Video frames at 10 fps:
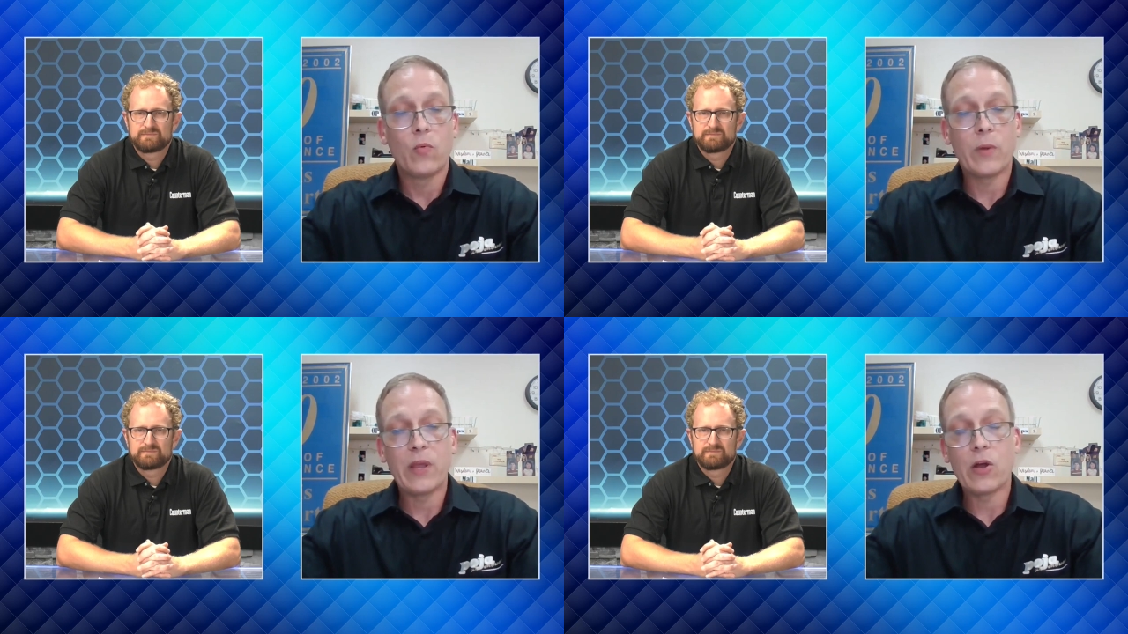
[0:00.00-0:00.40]

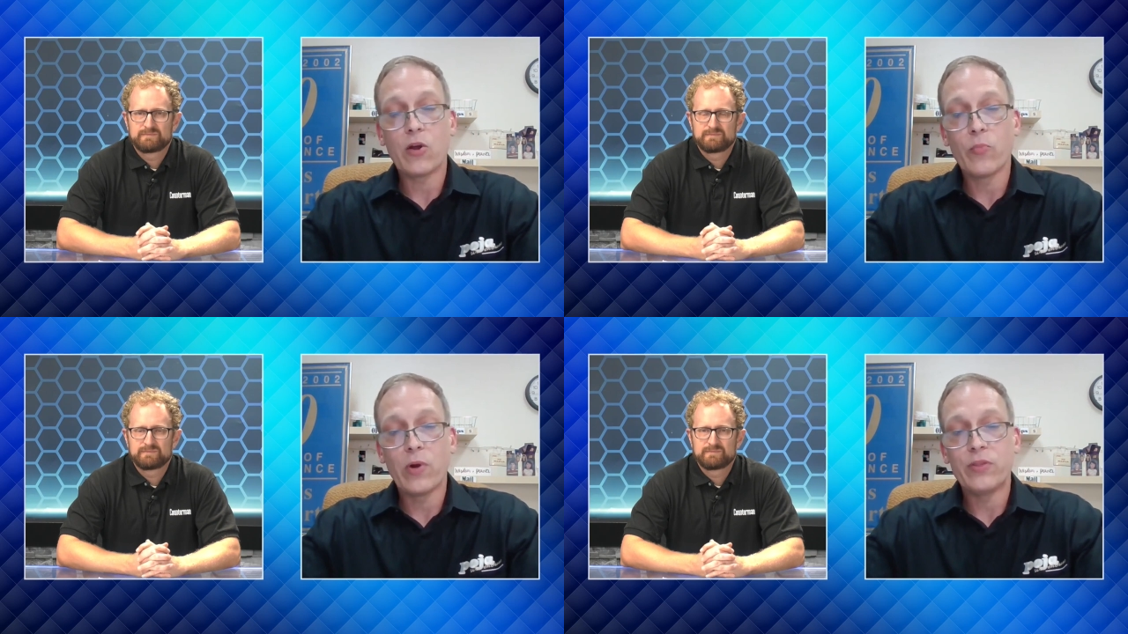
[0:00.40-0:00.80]
Speaker 1: One of my
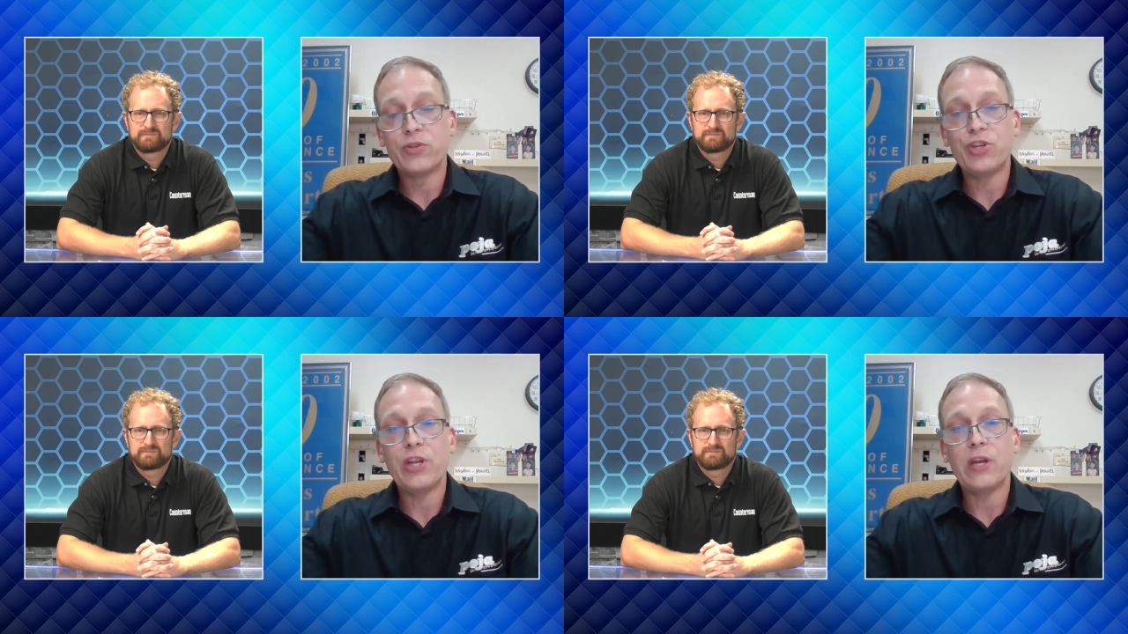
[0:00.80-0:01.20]
younger
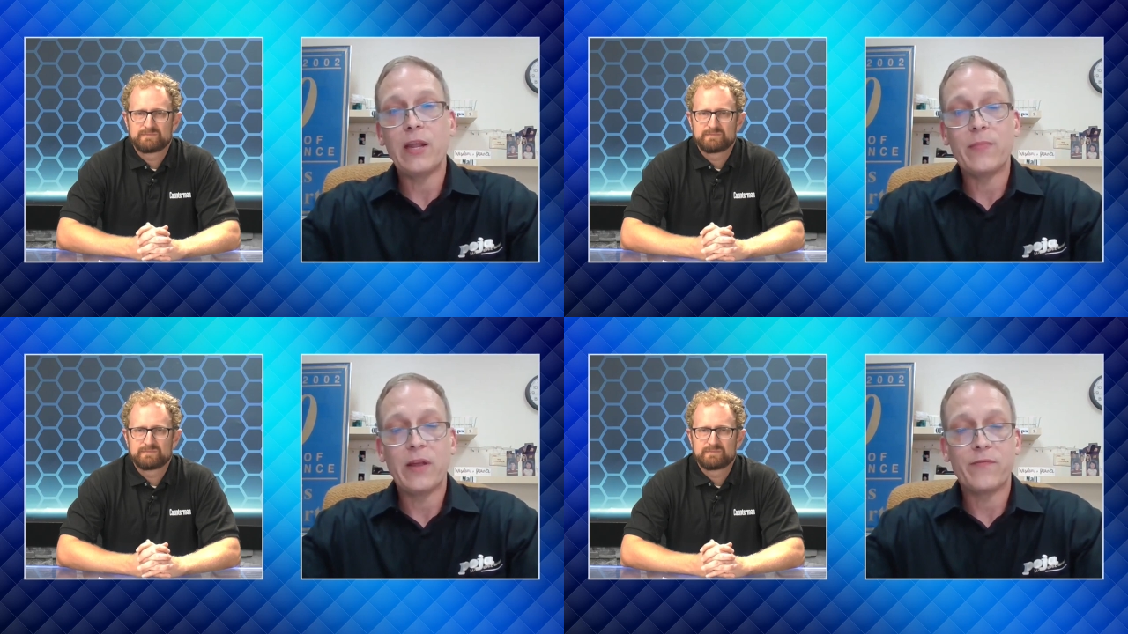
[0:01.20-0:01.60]
brothers, Jean,
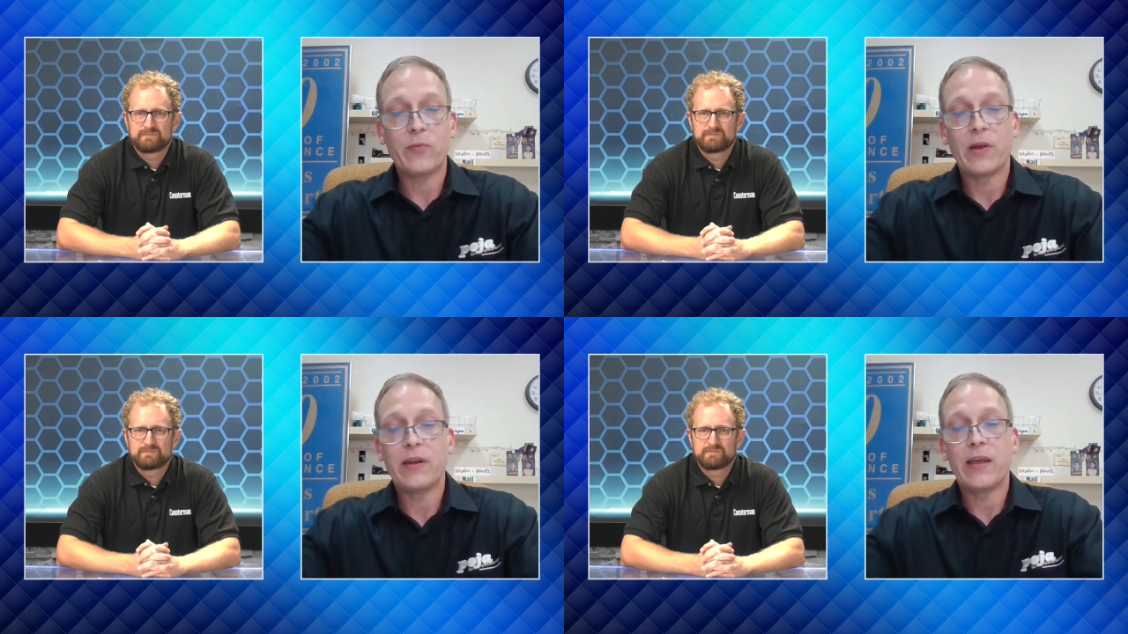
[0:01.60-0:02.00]
named
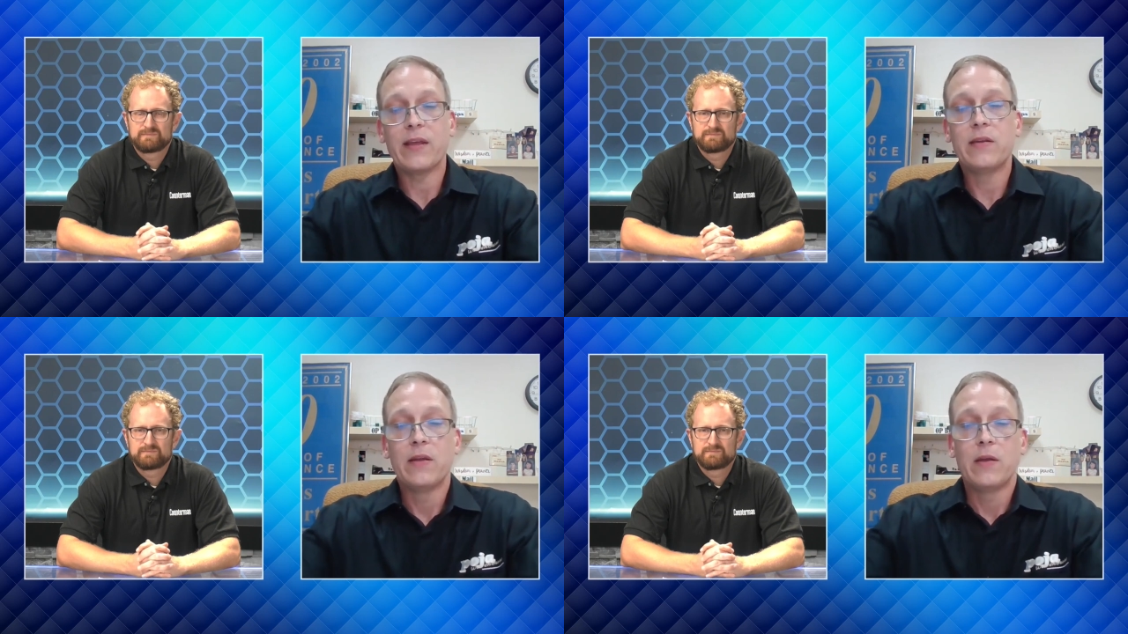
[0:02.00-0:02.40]
after my
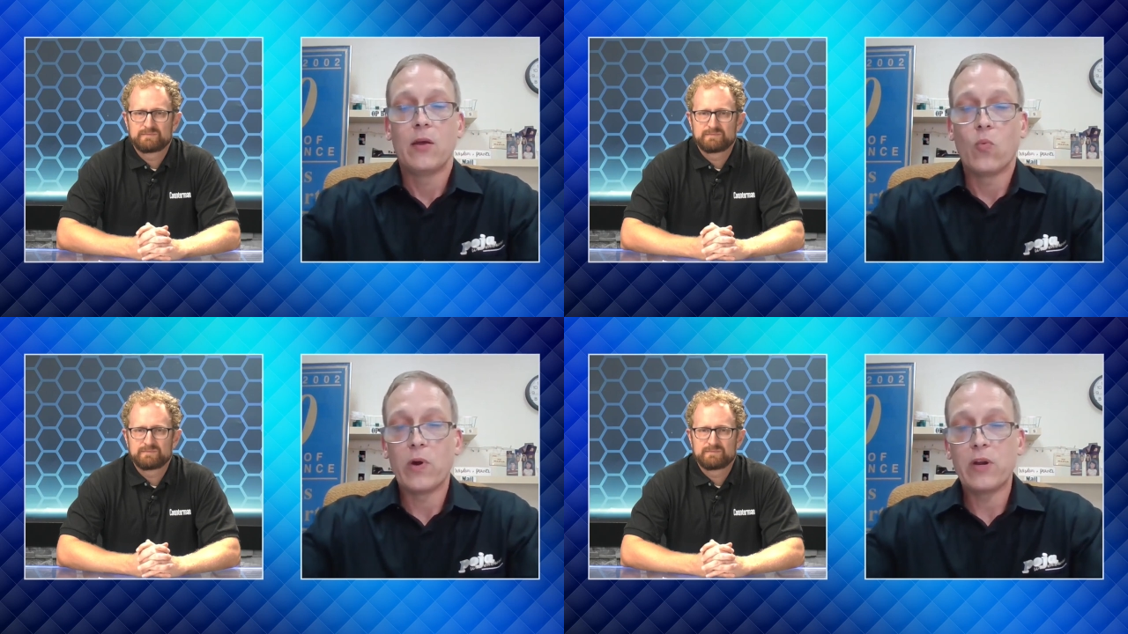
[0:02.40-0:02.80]
dad,
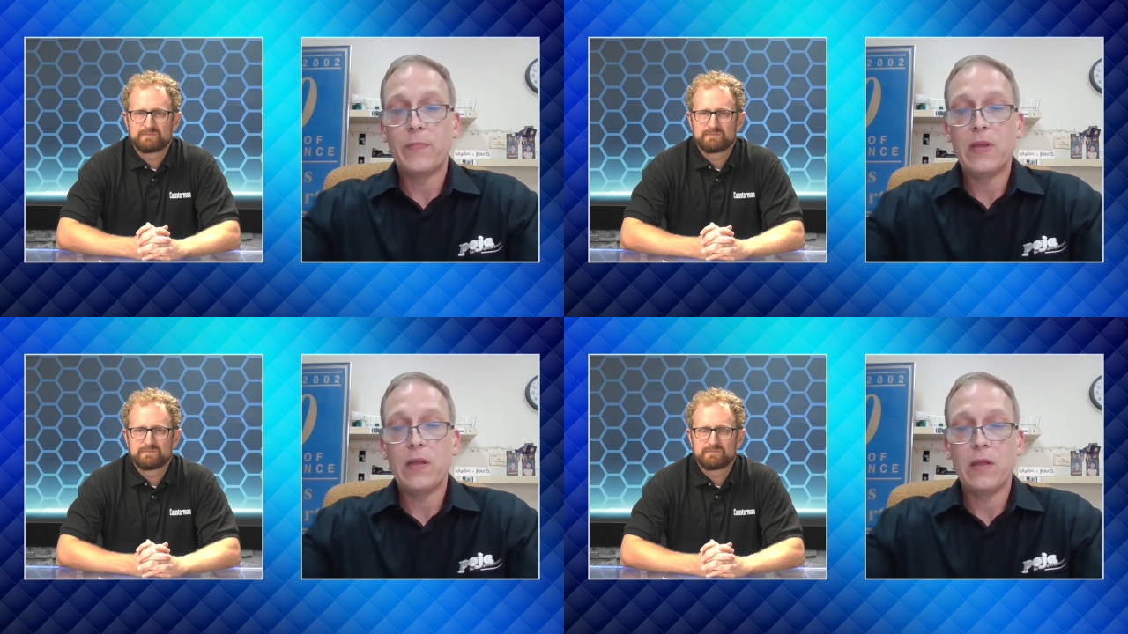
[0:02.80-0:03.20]
wanted
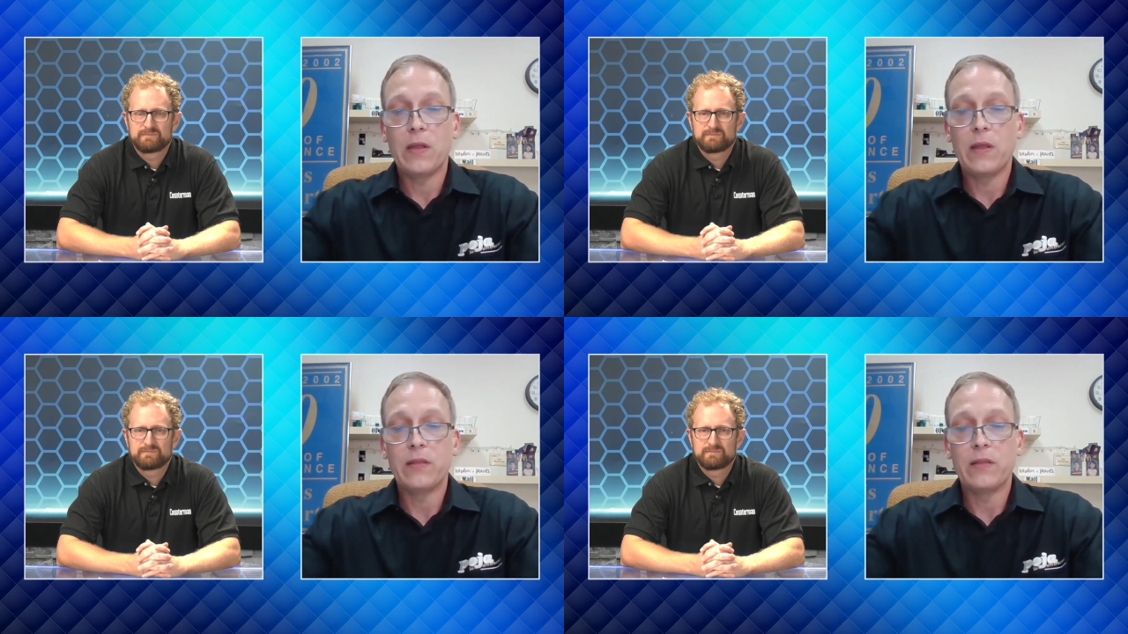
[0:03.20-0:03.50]
to be